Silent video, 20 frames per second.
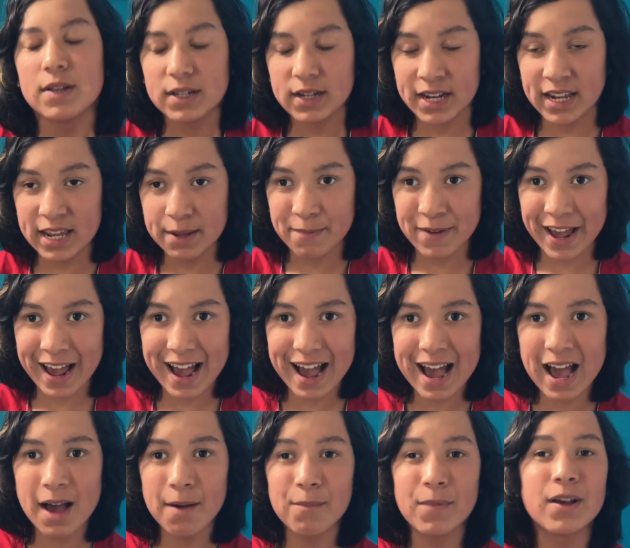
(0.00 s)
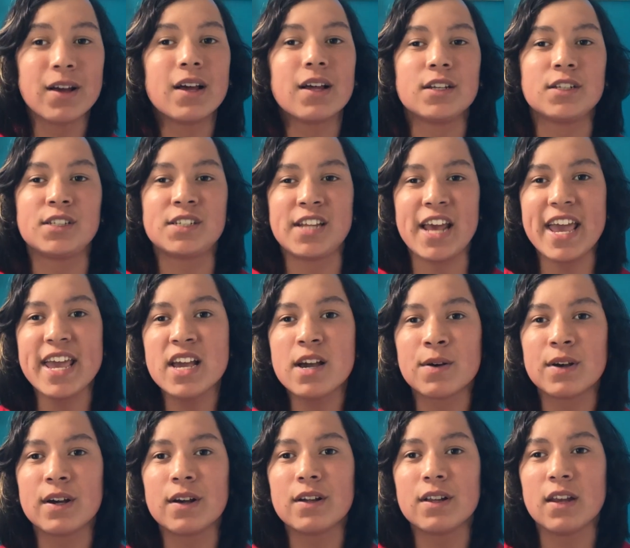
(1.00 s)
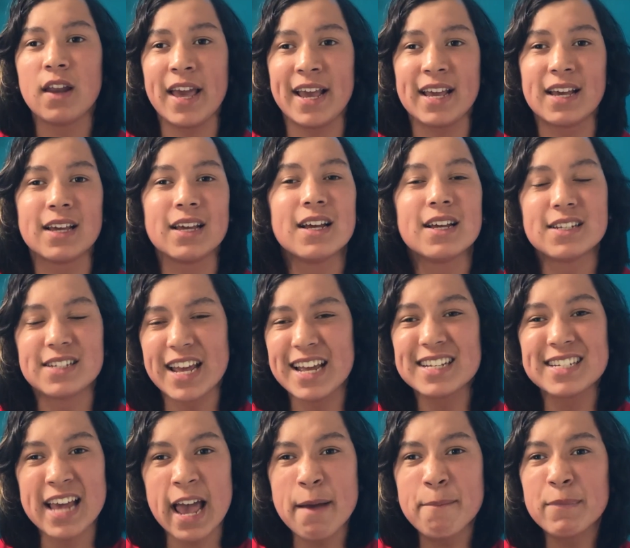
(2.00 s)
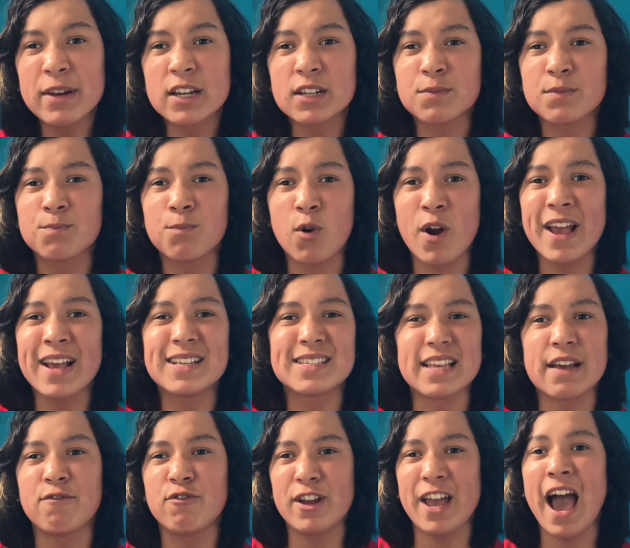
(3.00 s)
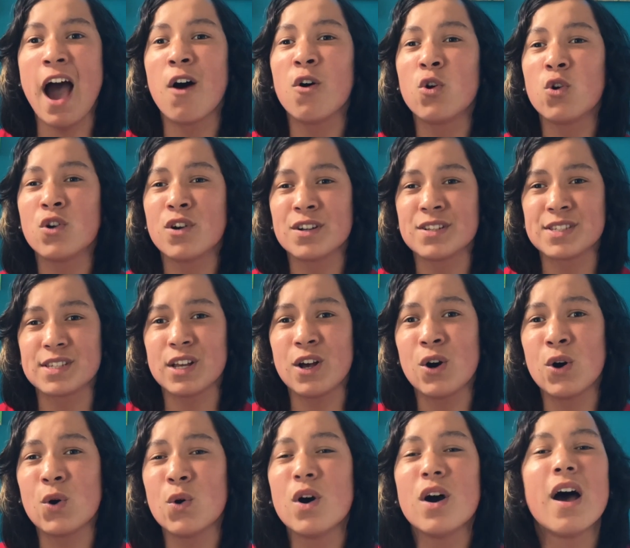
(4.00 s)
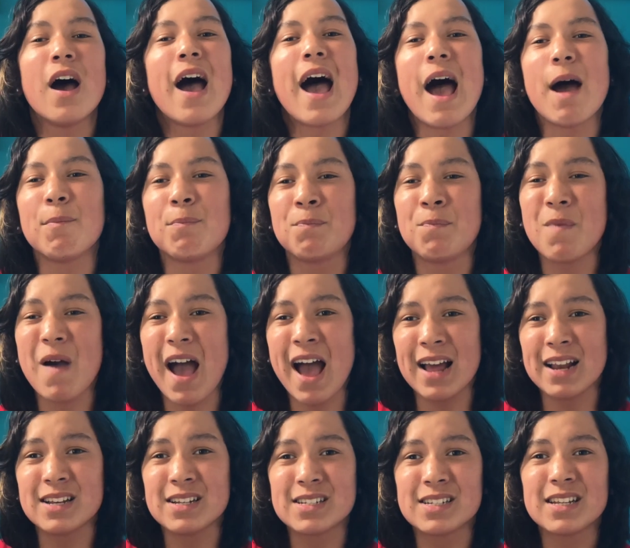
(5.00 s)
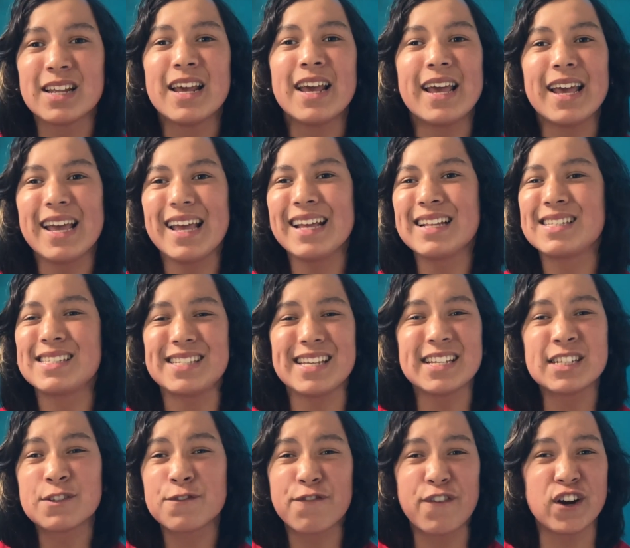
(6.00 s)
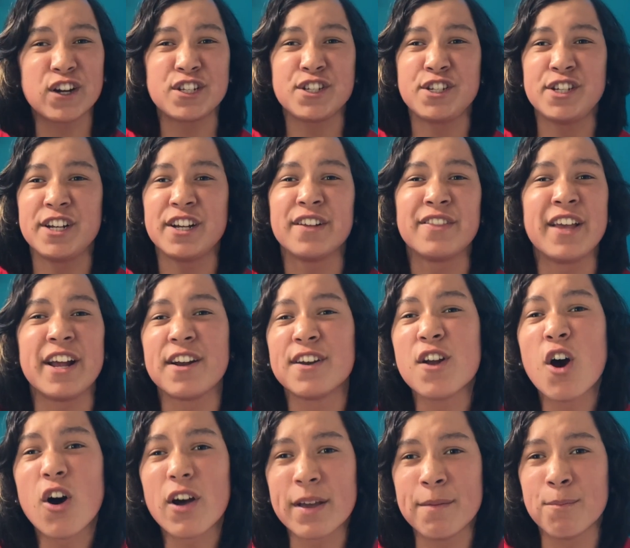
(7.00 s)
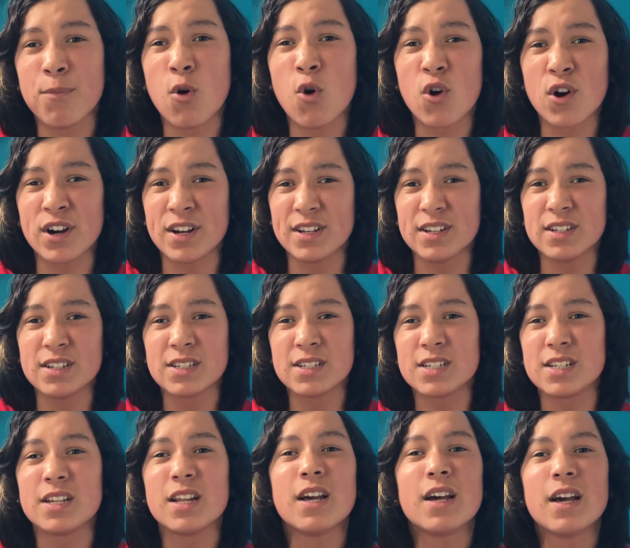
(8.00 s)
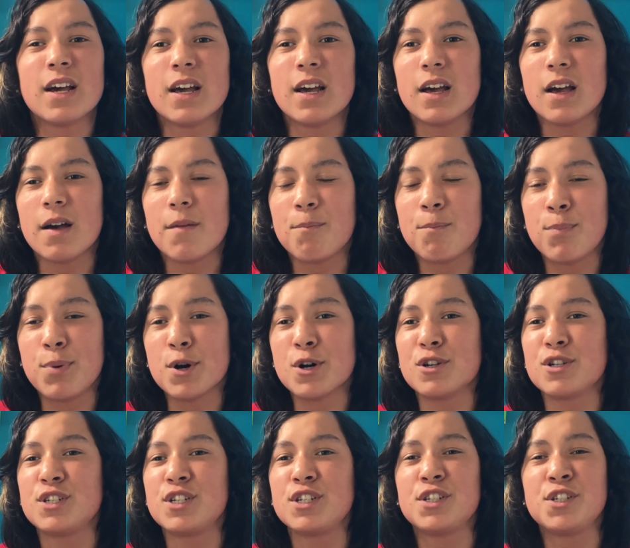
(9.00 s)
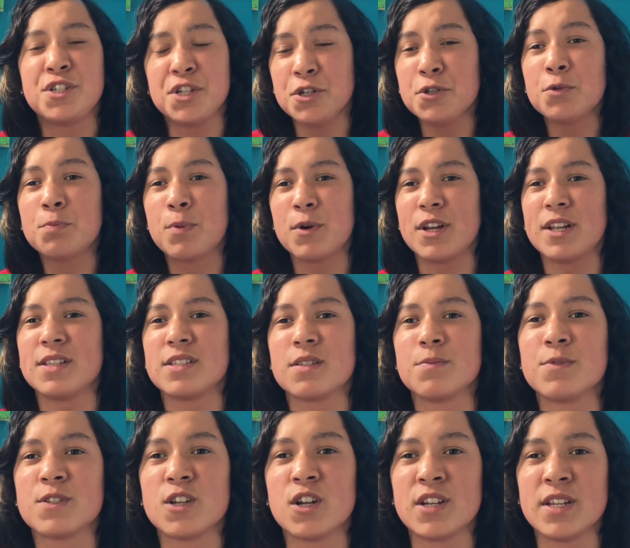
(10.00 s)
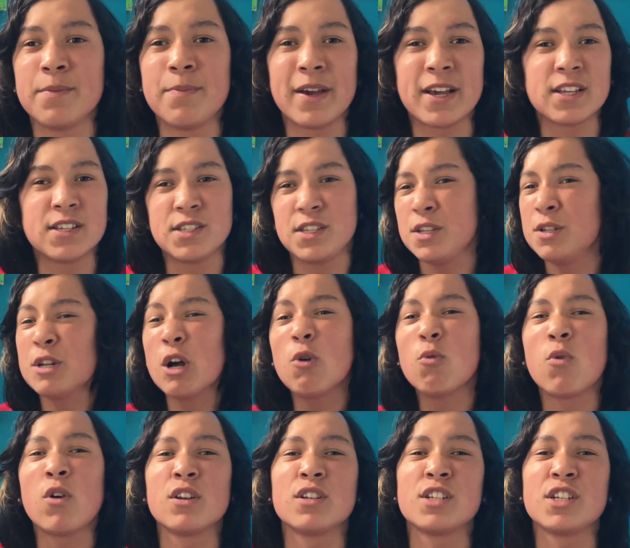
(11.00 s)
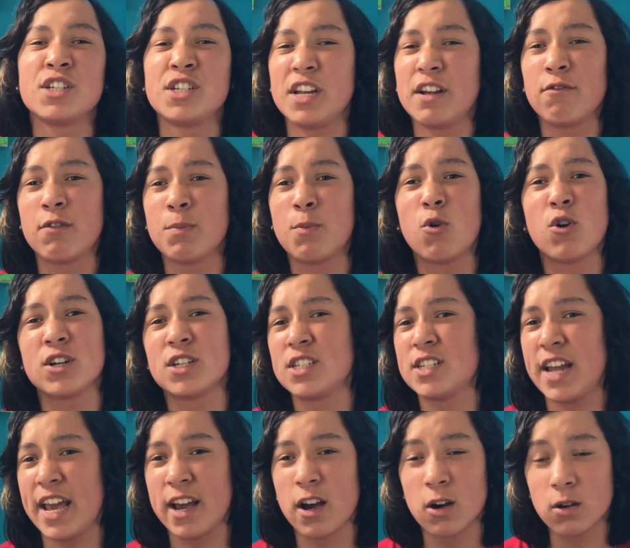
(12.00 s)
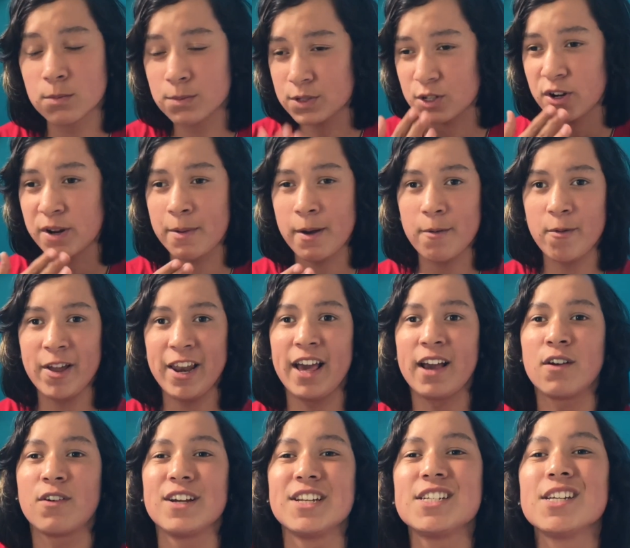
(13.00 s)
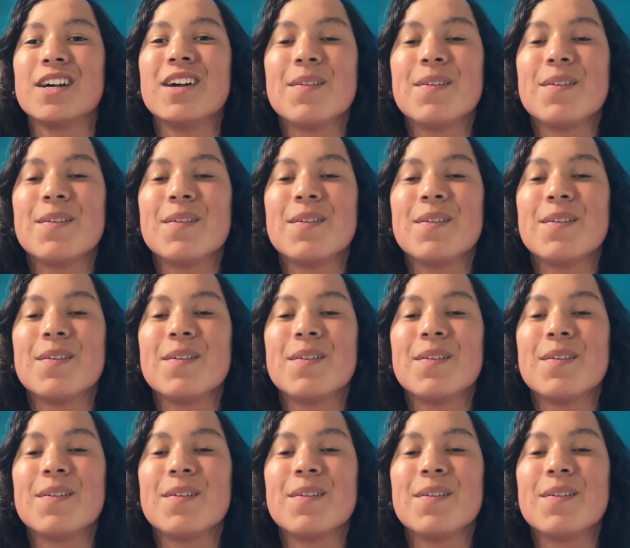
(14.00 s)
keep calm. Take 10 minute breaks every hour or so, and it's first year, they're not important, but do put in some study because you don't want a shit report to take home. Sorry about my language.